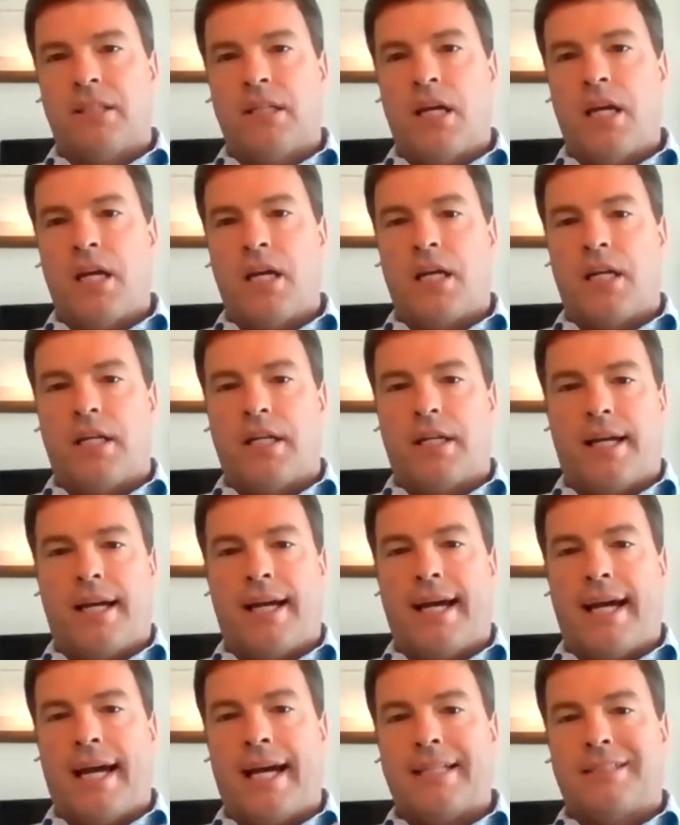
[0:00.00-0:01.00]
today
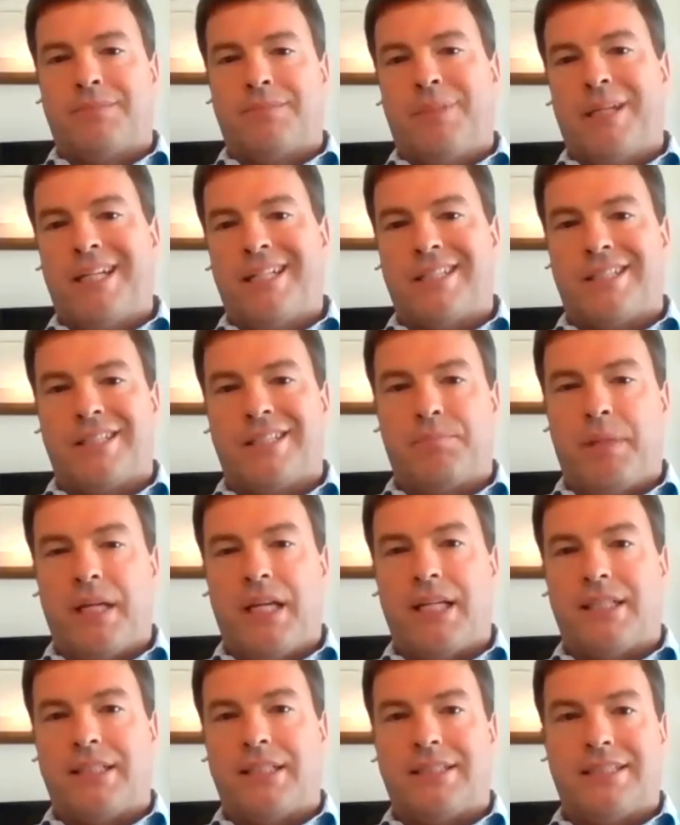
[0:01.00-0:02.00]
has been in
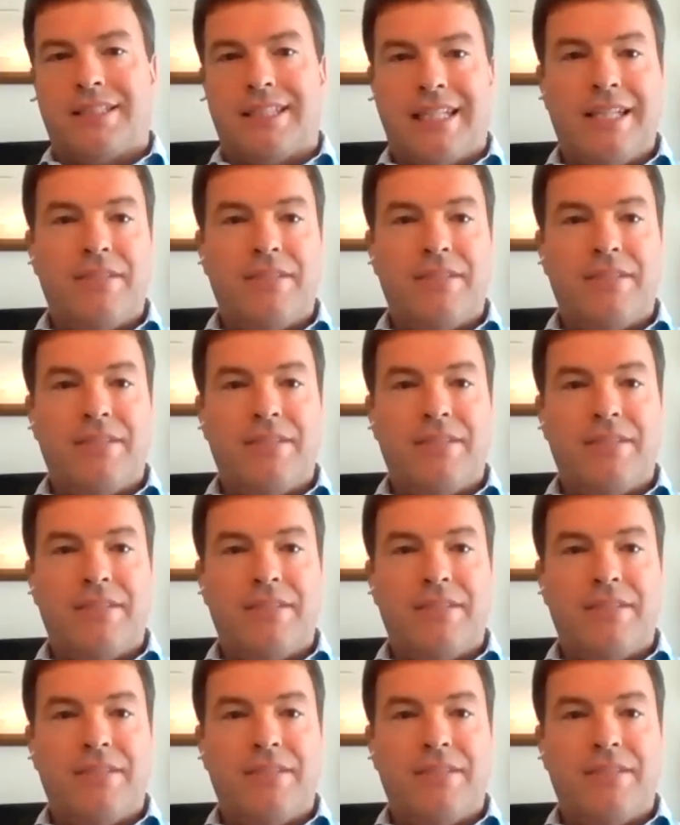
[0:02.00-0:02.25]
space